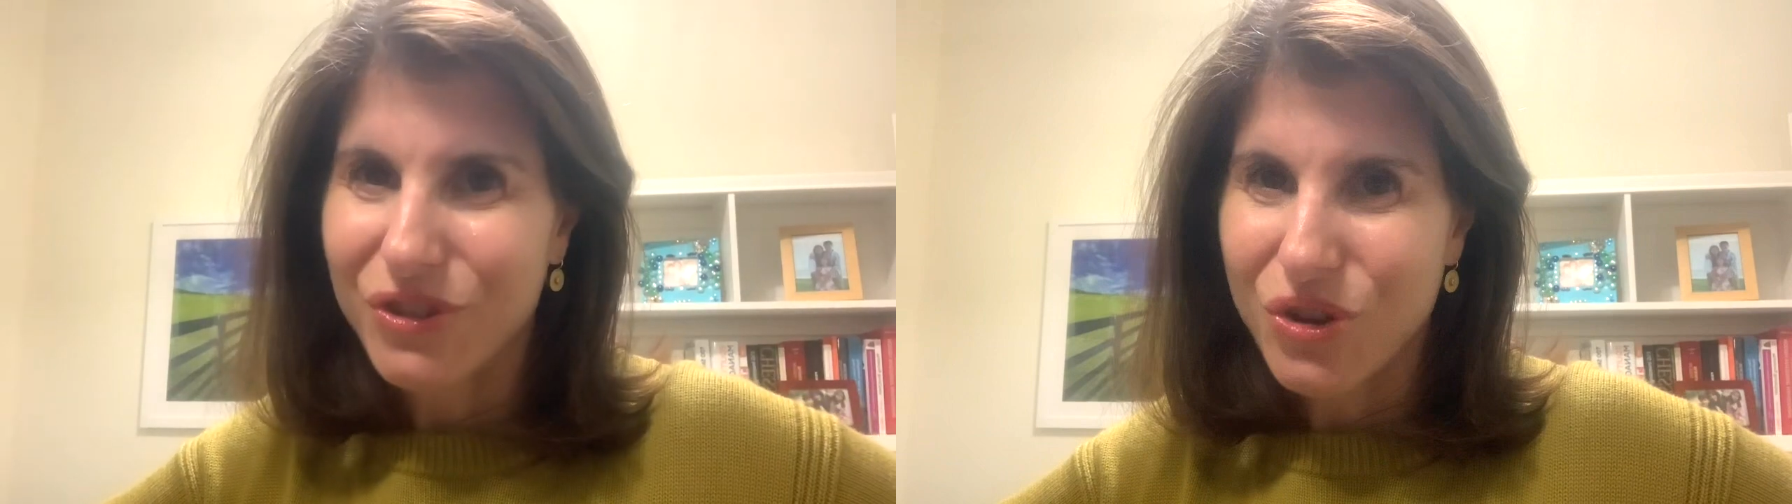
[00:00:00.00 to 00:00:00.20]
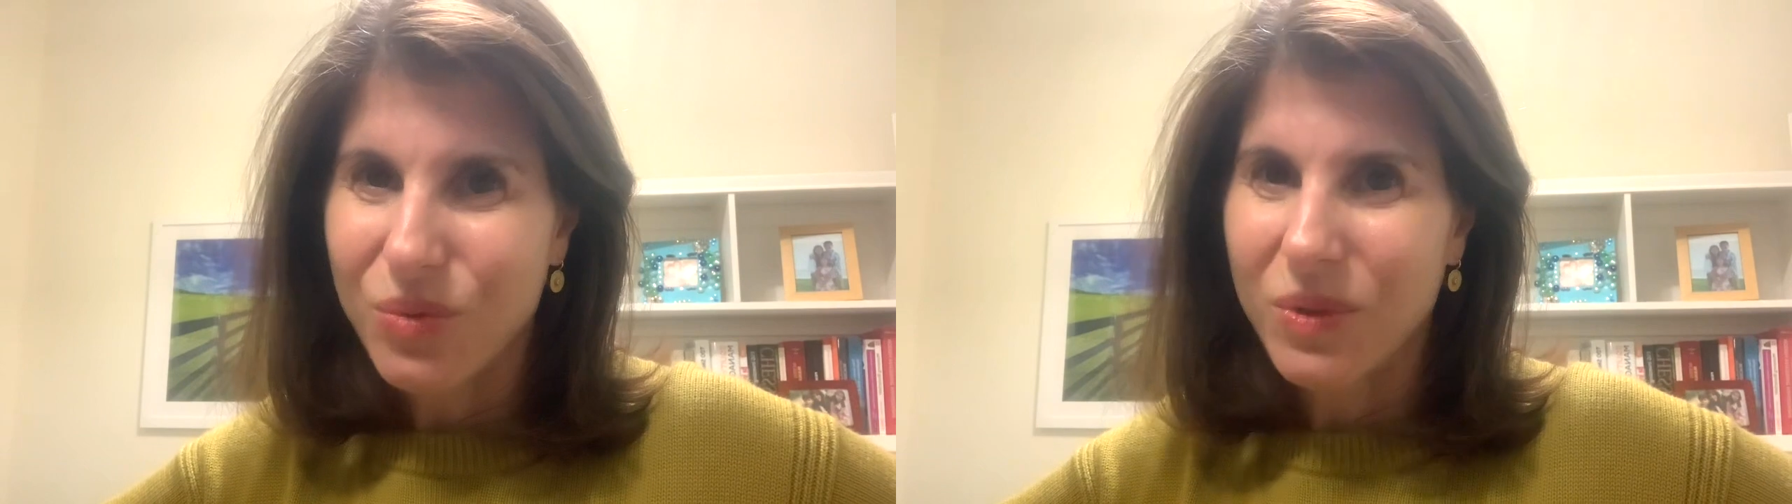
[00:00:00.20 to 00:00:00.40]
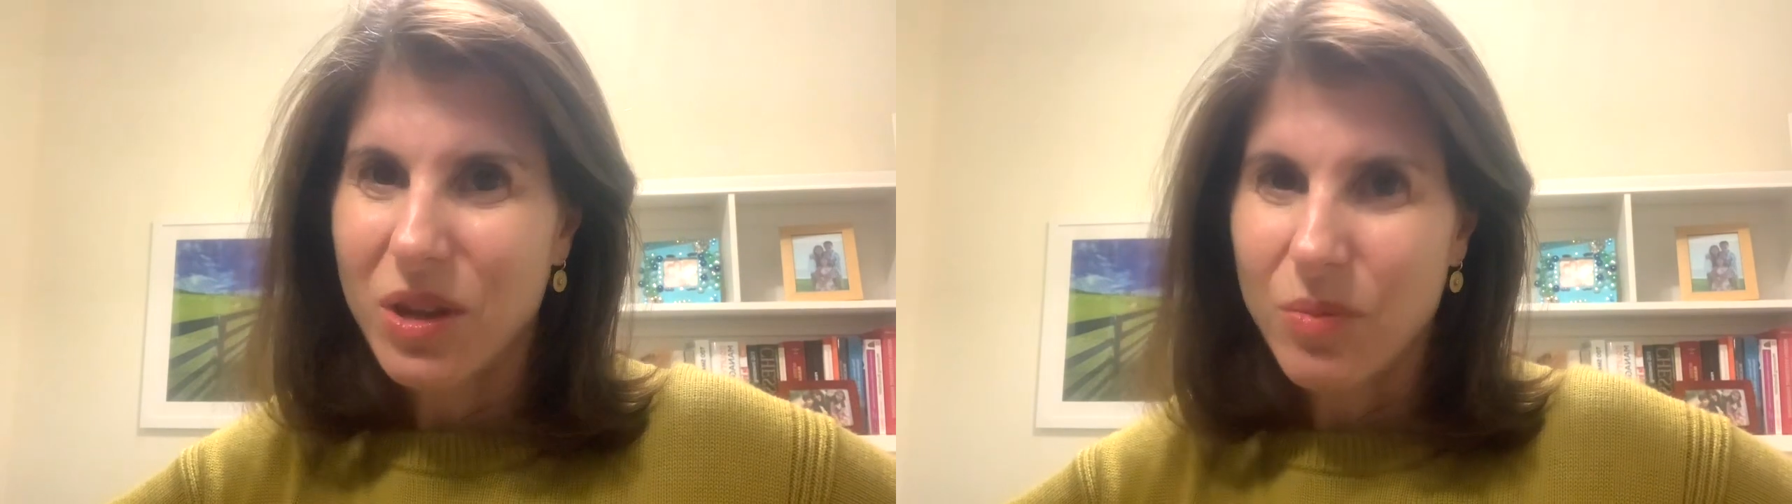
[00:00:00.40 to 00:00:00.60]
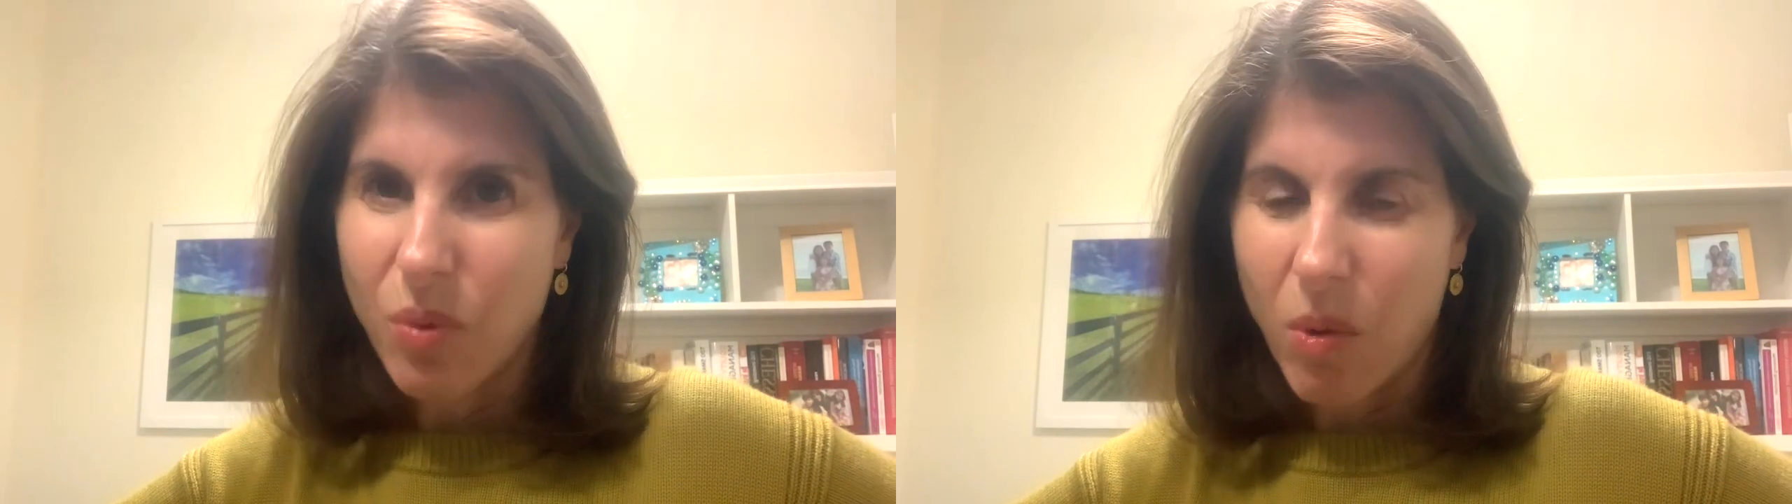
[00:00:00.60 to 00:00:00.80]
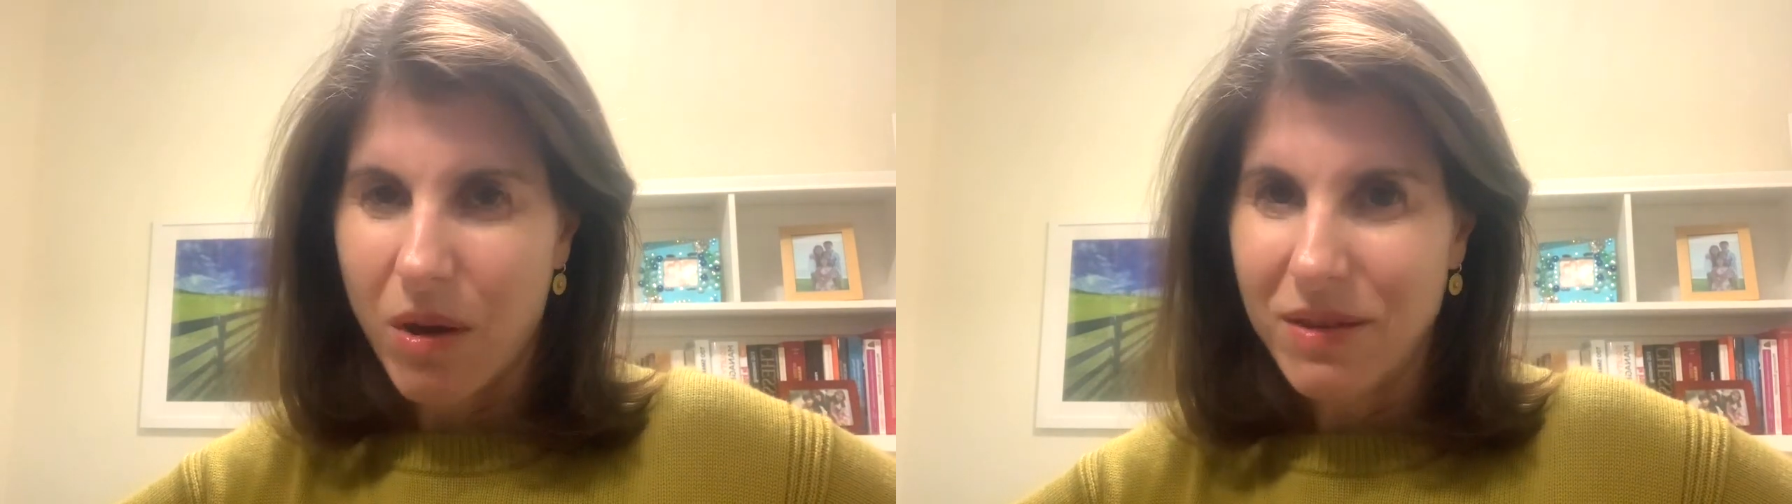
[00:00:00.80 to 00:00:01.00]
Yom
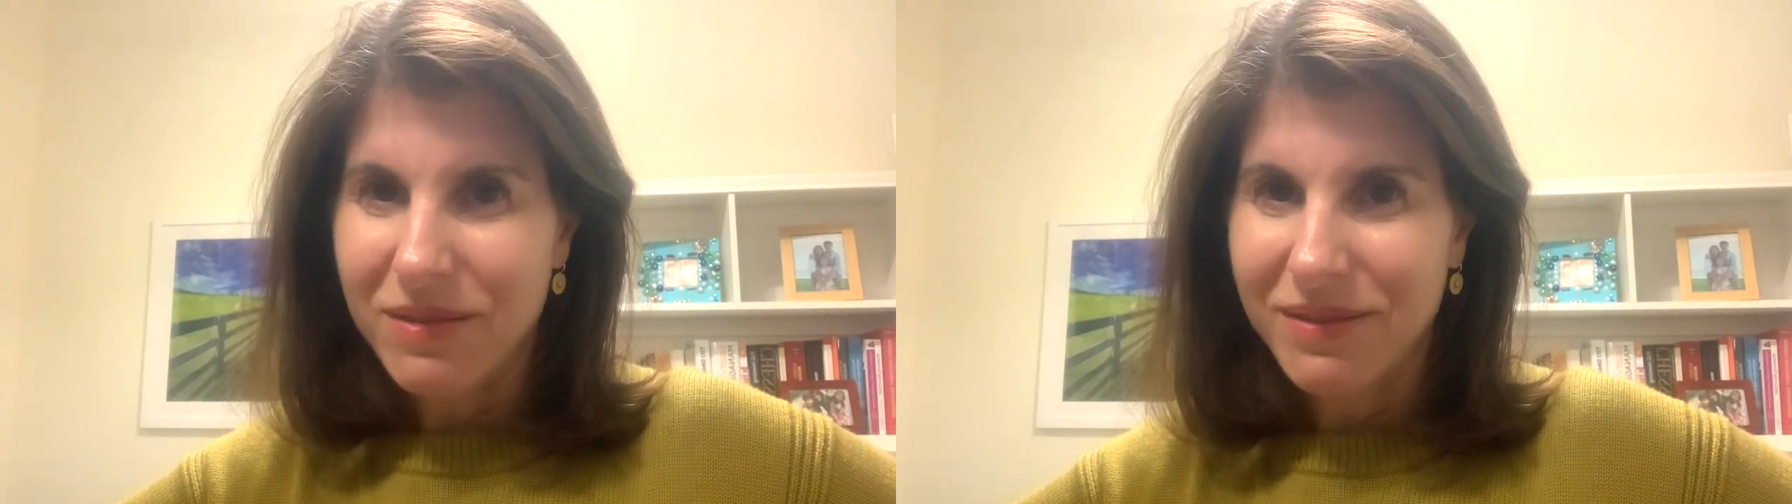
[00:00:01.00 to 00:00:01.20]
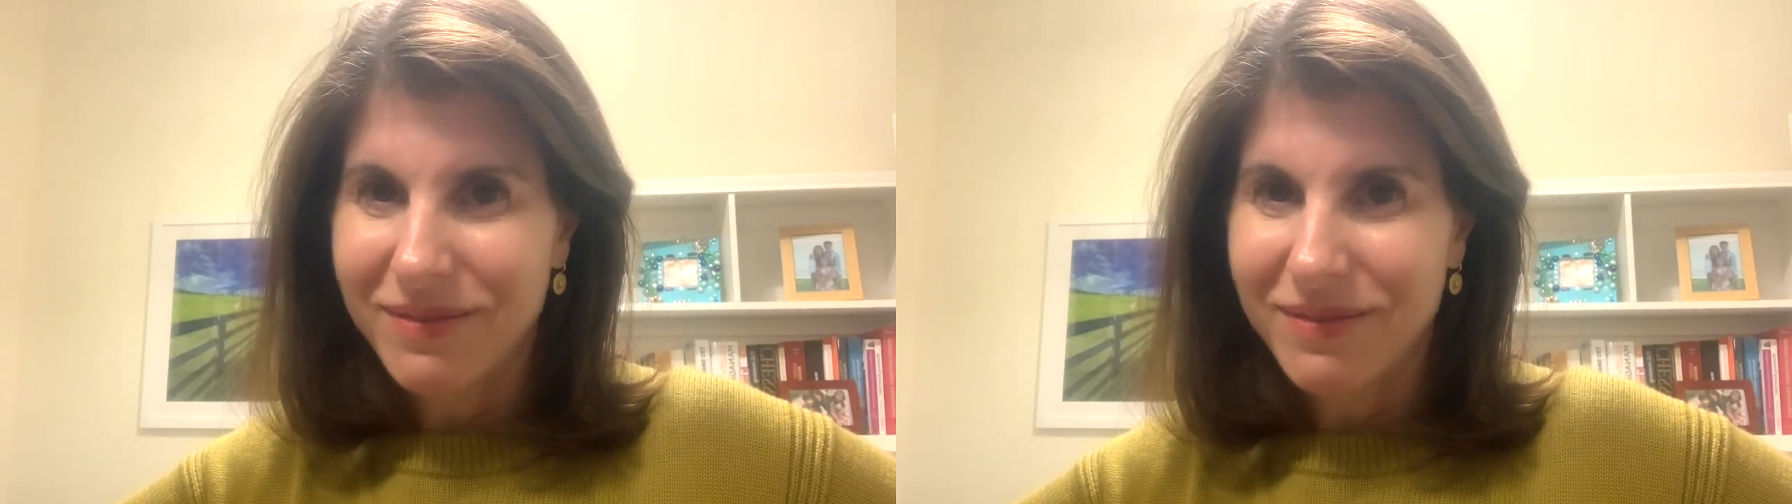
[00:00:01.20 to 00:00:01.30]
Kippur